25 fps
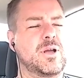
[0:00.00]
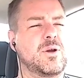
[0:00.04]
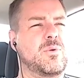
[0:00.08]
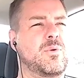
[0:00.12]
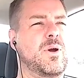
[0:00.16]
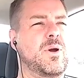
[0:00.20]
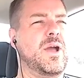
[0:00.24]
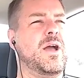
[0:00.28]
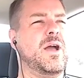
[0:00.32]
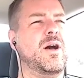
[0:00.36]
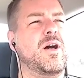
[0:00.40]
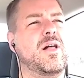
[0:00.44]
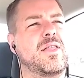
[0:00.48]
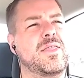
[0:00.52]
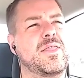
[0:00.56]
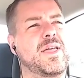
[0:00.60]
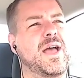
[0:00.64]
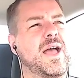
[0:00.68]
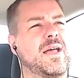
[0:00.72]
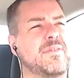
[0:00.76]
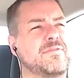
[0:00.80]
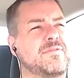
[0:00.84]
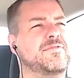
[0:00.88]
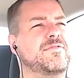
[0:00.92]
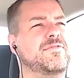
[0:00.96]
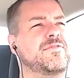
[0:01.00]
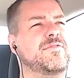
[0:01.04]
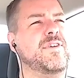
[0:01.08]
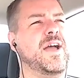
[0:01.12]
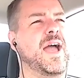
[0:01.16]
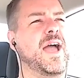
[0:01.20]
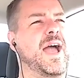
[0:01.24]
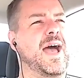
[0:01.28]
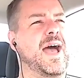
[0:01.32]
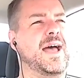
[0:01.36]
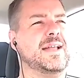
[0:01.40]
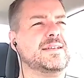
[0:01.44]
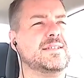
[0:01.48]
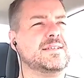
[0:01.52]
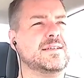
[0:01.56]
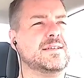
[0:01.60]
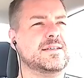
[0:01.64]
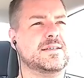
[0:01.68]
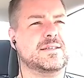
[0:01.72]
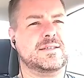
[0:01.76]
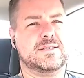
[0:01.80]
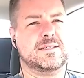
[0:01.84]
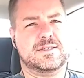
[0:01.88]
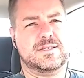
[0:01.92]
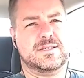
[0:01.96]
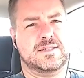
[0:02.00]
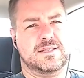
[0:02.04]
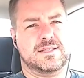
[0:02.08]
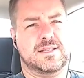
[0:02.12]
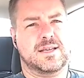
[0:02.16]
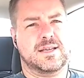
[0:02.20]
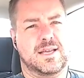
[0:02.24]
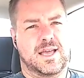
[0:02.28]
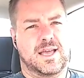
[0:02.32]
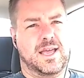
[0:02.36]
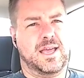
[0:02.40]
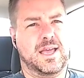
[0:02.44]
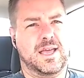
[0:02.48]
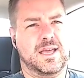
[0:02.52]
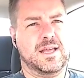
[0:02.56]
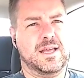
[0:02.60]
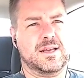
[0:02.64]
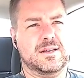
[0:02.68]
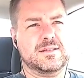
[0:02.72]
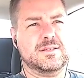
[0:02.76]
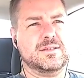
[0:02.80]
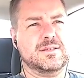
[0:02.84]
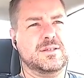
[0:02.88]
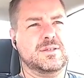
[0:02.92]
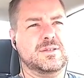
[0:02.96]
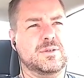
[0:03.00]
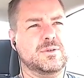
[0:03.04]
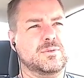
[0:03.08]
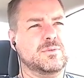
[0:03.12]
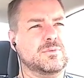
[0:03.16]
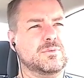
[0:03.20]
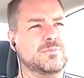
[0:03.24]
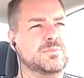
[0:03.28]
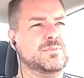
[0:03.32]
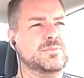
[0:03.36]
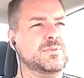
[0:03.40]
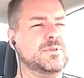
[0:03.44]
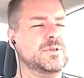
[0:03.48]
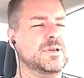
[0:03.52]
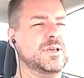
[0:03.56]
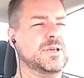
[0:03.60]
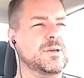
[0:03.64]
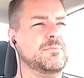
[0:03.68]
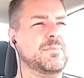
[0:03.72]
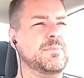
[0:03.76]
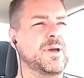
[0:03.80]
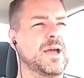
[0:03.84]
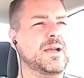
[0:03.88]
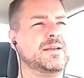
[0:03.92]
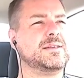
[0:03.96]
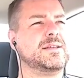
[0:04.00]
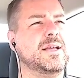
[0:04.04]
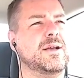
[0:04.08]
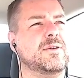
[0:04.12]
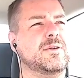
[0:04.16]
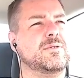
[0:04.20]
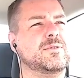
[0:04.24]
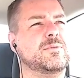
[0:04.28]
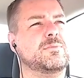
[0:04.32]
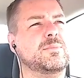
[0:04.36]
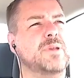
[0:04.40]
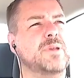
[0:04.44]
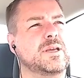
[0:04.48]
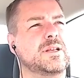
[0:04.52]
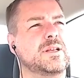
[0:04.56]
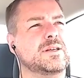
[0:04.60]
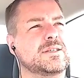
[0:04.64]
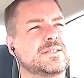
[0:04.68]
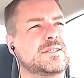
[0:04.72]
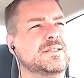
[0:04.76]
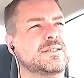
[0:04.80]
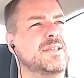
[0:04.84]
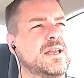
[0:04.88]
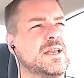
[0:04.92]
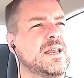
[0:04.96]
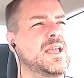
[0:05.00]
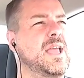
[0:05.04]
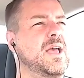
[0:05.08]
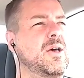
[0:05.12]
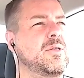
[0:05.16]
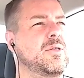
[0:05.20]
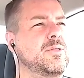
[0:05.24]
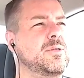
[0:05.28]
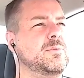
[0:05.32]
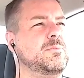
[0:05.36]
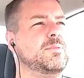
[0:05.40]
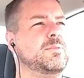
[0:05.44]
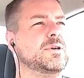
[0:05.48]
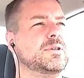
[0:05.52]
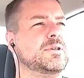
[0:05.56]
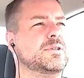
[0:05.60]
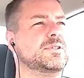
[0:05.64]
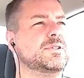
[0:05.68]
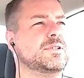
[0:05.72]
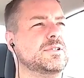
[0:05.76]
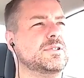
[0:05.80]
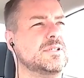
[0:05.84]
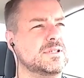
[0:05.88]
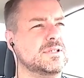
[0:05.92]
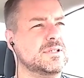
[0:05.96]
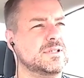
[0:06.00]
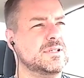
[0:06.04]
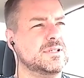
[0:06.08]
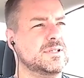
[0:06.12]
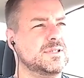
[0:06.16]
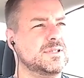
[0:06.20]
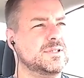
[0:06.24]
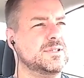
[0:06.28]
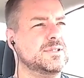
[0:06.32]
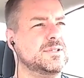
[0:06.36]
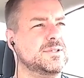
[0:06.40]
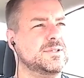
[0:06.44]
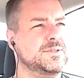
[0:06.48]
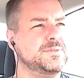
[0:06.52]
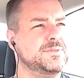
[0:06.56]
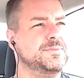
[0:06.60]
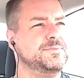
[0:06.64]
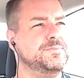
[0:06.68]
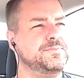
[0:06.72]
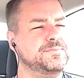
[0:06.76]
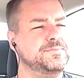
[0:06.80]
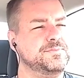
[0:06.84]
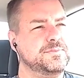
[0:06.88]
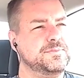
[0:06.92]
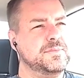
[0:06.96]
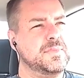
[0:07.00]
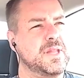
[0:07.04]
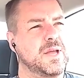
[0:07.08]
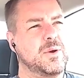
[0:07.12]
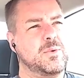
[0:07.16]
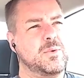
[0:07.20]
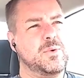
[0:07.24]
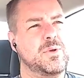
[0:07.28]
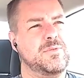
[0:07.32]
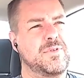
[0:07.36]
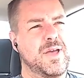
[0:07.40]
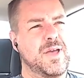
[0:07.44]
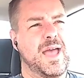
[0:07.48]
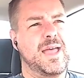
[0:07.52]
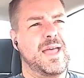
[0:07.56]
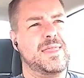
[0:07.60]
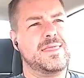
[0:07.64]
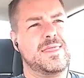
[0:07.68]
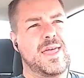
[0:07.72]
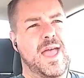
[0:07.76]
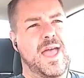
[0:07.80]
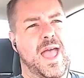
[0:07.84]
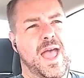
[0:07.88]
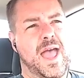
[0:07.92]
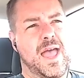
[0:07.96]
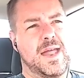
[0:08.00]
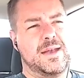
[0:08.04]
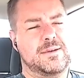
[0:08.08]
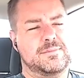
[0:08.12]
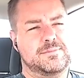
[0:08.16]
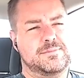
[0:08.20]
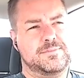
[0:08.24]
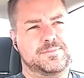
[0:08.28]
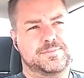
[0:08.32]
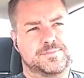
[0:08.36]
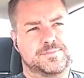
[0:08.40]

away all that fat, and you'll get back down to being a skinny, healthy person. Now, we've had that